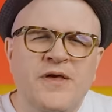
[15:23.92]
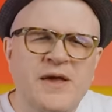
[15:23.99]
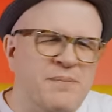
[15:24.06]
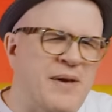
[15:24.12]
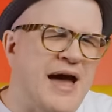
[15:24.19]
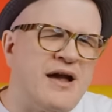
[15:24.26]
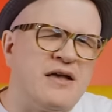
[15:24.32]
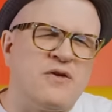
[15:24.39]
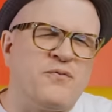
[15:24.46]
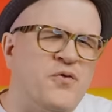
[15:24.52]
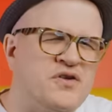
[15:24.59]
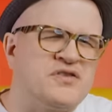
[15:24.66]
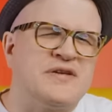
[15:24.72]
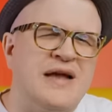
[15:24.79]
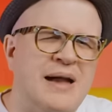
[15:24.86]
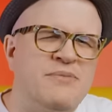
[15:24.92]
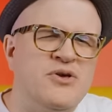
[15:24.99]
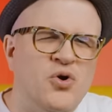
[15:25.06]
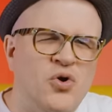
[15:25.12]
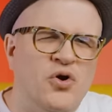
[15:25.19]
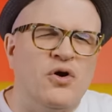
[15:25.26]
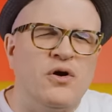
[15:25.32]
Think back on the first time
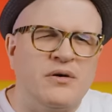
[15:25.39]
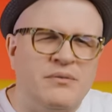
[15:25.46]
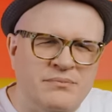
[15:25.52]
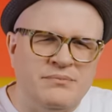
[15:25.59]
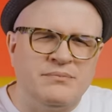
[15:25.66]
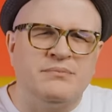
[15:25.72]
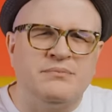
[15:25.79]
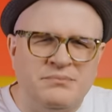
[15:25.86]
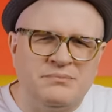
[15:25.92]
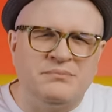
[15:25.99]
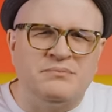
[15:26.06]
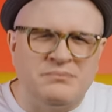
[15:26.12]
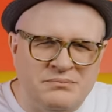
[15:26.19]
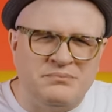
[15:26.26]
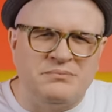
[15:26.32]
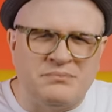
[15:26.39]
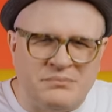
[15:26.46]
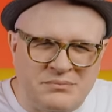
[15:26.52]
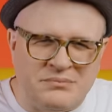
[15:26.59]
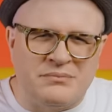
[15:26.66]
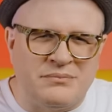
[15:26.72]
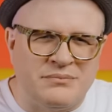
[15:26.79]
you heard, mm, mm, mm,
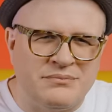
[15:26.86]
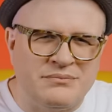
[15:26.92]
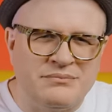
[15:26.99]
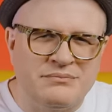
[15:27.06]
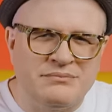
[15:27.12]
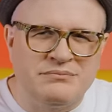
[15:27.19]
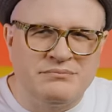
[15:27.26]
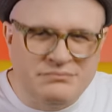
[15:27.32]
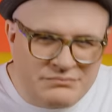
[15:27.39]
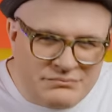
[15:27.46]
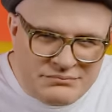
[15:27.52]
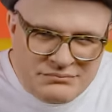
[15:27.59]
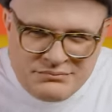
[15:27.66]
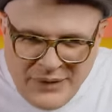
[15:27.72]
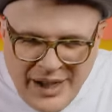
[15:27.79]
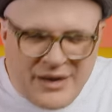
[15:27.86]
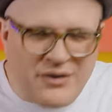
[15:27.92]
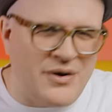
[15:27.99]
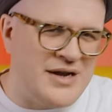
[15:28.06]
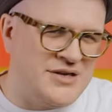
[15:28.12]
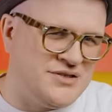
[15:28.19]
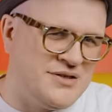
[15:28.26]
mm, my
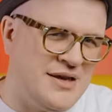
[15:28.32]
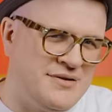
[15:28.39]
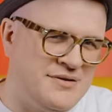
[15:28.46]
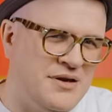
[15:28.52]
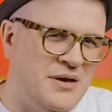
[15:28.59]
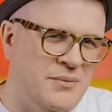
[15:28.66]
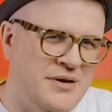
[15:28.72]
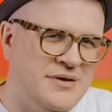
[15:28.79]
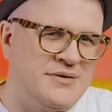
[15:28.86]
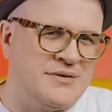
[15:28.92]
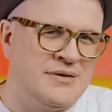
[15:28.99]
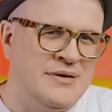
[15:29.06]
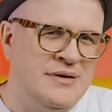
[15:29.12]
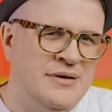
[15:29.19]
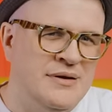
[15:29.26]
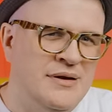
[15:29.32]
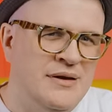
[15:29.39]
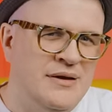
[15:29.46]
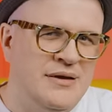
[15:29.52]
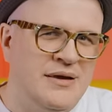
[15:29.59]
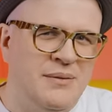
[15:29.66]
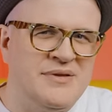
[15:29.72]
crash test dummies.
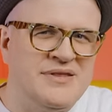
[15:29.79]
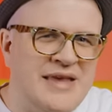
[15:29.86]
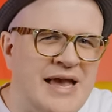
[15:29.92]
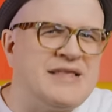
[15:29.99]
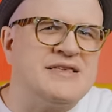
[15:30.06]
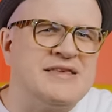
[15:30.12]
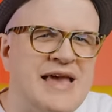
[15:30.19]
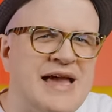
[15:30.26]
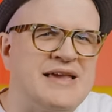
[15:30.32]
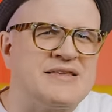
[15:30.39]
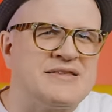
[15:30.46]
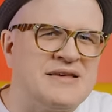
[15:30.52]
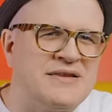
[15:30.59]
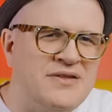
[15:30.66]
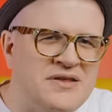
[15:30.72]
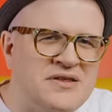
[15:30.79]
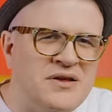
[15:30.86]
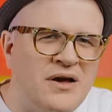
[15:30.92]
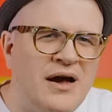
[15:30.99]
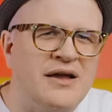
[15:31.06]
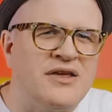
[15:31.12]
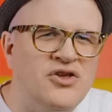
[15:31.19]
I mean, 10 seconds into the
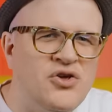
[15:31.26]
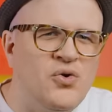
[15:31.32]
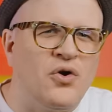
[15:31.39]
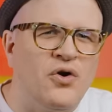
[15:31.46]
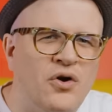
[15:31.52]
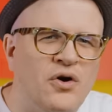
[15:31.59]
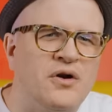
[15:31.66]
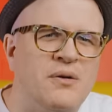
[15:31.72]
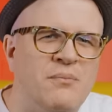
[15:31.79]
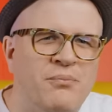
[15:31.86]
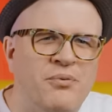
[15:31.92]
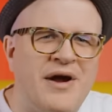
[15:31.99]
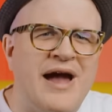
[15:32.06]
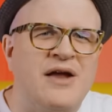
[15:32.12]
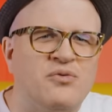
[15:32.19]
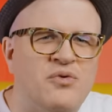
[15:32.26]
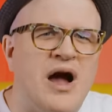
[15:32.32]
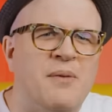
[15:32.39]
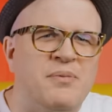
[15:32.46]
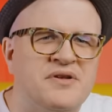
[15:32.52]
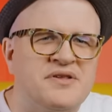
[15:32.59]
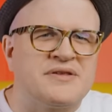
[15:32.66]
song, you heard Brad
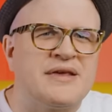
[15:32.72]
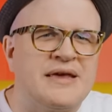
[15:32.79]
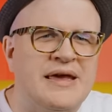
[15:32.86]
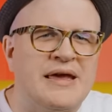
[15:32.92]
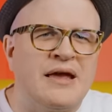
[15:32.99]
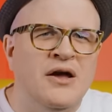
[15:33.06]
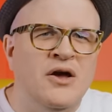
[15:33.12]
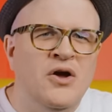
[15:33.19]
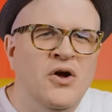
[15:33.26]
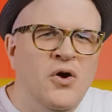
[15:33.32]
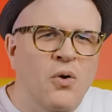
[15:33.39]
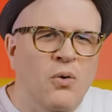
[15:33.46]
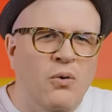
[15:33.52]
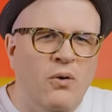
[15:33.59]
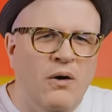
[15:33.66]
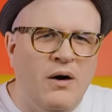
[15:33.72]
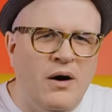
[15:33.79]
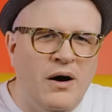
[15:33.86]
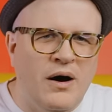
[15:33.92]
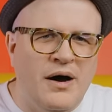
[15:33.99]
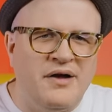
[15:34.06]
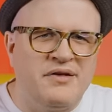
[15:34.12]
Roberts sing,
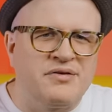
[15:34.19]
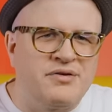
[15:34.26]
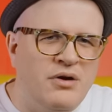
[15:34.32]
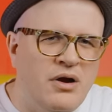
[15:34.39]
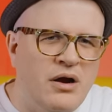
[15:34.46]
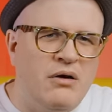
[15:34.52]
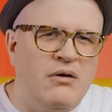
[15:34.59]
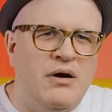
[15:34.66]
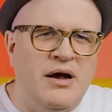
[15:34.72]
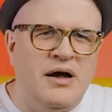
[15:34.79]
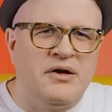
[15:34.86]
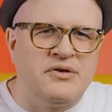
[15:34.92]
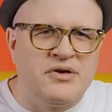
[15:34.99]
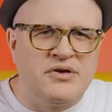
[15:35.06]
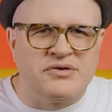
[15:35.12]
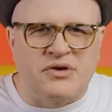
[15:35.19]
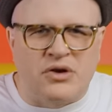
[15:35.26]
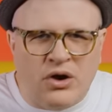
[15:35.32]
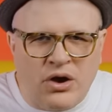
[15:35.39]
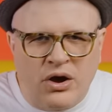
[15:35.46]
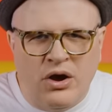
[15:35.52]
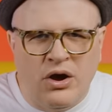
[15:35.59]
Once there was this kid
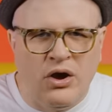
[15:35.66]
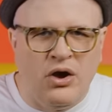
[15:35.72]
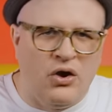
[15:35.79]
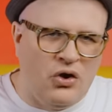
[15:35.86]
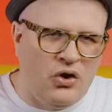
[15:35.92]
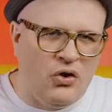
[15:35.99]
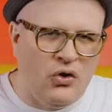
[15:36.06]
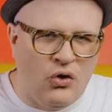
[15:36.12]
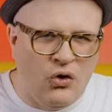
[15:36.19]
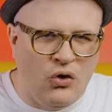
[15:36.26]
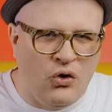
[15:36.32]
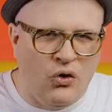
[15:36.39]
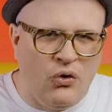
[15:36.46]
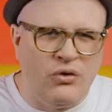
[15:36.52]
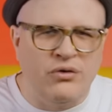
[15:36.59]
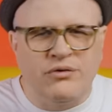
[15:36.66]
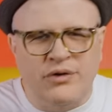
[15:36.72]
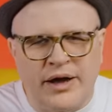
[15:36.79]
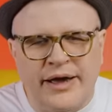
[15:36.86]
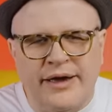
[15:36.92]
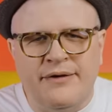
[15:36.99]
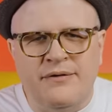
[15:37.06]
who,
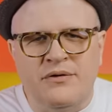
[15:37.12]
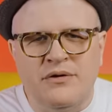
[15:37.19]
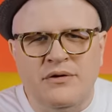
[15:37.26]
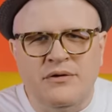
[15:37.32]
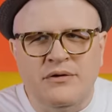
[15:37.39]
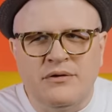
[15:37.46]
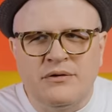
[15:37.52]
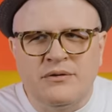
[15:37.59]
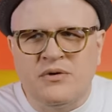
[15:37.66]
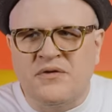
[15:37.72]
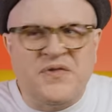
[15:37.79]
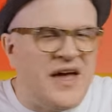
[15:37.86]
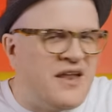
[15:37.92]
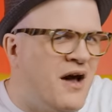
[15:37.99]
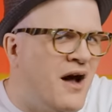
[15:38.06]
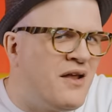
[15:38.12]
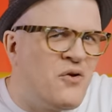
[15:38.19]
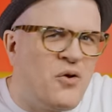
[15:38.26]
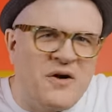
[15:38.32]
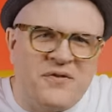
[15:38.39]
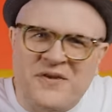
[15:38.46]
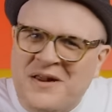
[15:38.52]
right? With that
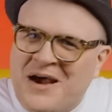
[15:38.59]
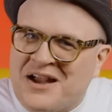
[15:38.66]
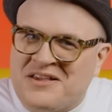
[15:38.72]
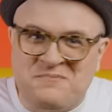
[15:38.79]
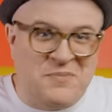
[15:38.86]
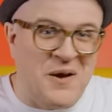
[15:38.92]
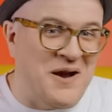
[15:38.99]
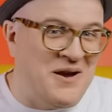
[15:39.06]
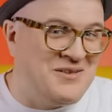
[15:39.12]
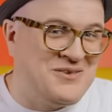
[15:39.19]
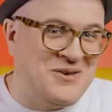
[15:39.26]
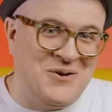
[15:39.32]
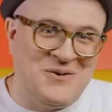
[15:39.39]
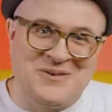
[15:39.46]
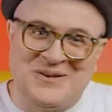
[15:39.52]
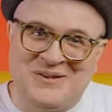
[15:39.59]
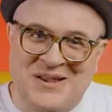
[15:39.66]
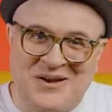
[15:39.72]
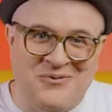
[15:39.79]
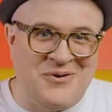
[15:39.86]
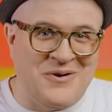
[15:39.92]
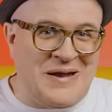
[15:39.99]
unorthodox baritone
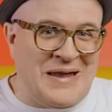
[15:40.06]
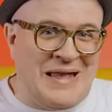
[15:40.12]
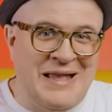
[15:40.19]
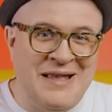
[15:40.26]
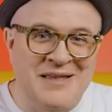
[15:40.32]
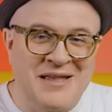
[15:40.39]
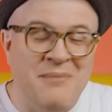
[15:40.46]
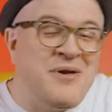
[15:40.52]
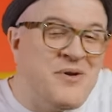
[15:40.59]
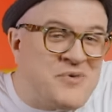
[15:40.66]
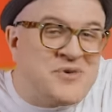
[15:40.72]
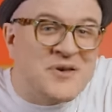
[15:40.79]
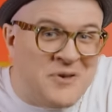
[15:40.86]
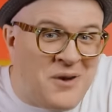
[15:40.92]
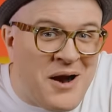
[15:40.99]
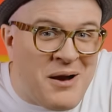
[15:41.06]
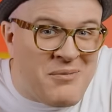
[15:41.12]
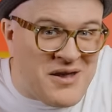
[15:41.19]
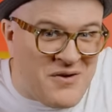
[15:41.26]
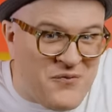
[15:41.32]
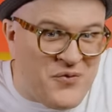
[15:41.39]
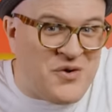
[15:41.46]
delivery. I mean, it was
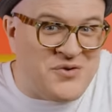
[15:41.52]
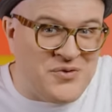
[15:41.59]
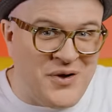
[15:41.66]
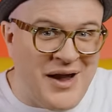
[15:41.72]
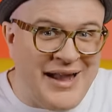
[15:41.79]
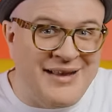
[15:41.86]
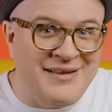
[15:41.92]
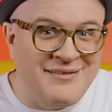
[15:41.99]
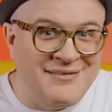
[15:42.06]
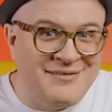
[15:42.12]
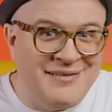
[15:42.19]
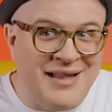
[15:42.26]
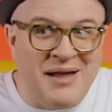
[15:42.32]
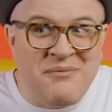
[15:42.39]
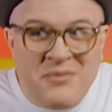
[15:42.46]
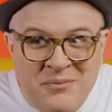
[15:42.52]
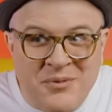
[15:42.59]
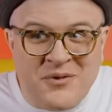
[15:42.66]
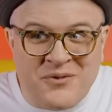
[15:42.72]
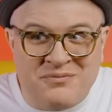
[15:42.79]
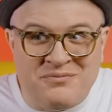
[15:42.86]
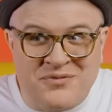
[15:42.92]
alarming at first, right? I
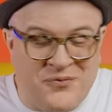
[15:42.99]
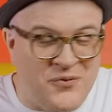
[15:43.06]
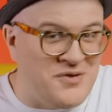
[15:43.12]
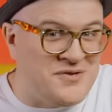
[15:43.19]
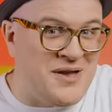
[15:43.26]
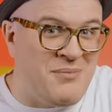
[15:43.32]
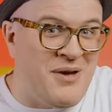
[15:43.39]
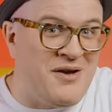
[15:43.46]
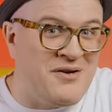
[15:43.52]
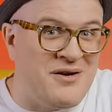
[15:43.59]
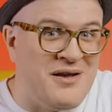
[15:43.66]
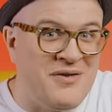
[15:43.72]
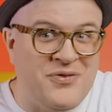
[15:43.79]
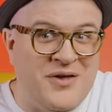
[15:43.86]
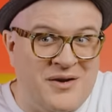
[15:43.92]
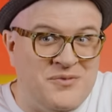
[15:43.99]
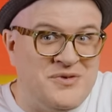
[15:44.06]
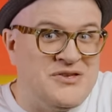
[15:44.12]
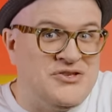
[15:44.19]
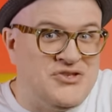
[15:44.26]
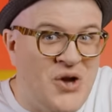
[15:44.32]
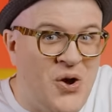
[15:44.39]
remember first time I heard it, I thought it was
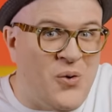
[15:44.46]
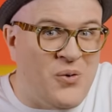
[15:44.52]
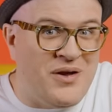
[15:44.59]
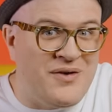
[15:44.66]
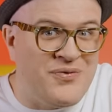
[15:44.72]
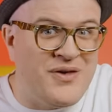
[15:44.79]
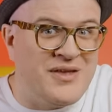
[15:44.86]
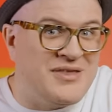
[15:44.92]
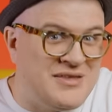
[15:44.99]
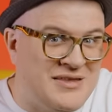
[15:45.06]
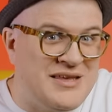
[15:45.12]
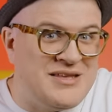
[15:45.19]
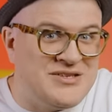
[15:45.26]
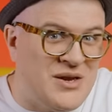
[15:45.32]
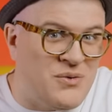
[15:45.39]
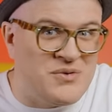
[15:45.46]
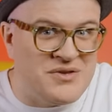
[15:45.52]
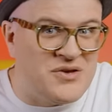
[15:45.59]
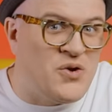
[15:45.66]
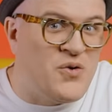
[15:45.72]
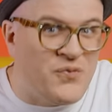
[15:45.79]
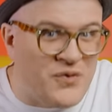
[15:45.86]
a joke. I thought the DJ was
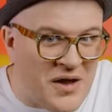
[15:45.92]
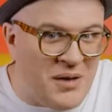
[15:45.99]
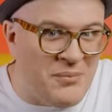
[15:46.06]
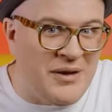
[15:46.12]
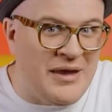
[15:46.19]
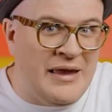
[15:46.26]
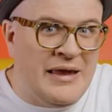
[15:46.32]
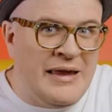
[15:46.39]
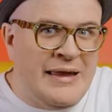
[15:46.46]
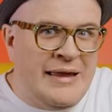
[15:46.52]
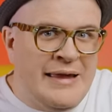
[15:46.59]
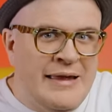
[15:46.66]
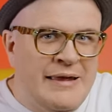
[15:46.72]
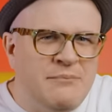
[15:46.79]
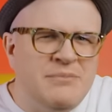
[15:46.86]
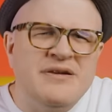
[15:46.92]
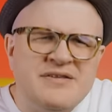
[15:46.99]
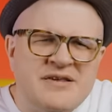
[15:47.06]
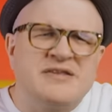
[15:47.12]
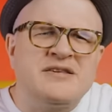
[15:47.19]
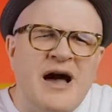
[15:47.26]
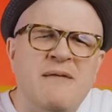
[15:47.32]
goofing on me. But
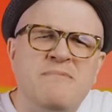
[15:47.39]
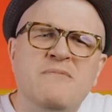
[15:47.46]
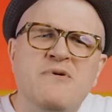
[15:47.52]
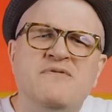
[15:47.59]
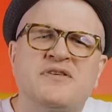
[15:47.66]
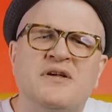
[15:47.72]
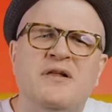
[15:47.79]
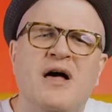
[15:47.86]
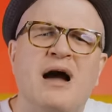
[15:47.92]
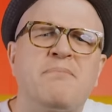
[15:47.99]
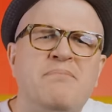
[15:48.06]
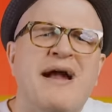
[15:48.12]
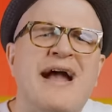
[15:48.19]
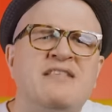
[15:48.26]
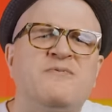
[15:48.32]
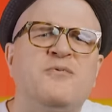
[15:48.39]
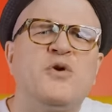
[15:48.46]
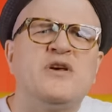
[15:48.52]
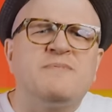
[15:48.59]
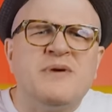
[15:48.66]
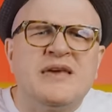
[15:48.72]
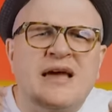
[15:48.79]
as the song moves along, Brad's
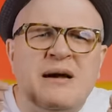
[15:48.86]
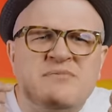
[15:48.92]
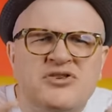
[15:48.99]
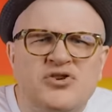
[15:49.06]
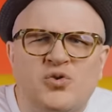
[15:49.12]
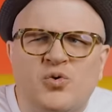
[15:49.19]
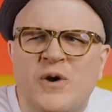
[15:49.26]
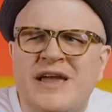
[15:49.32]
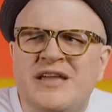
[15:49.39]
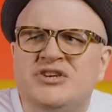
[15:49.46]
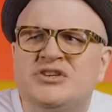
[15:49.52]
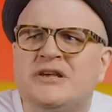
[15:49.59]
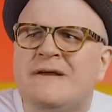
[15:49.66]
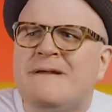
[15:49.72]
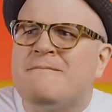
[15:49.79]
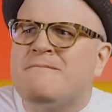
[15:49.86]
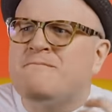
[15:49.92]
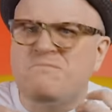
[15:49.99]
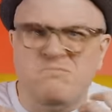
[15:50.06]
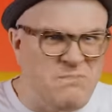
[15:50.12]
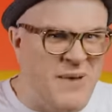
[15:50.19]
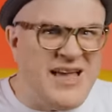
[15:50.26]
voice becomes strangely
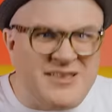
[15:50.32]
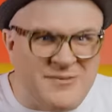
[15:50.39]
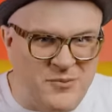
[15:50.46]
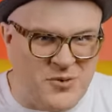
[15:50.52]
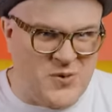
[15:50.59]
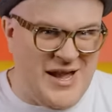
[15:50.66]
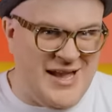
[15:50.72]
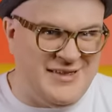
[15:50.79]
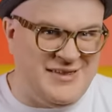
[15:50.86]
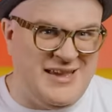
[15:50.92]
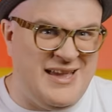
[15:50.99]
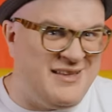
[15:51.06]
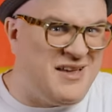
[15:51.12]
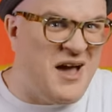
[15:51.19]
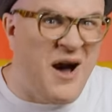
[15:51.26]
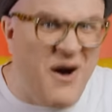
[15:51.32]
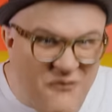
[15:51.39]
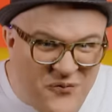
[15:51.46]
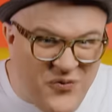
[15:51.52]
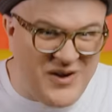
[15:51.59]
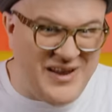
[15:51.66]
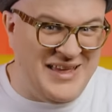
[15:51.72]
mesmerizing and
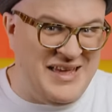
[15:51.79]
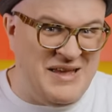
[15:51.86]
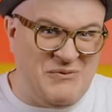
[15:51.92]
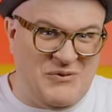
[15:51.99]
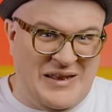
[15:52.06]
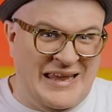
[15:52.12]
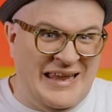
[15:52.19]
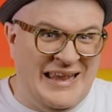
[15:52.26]
comforting even.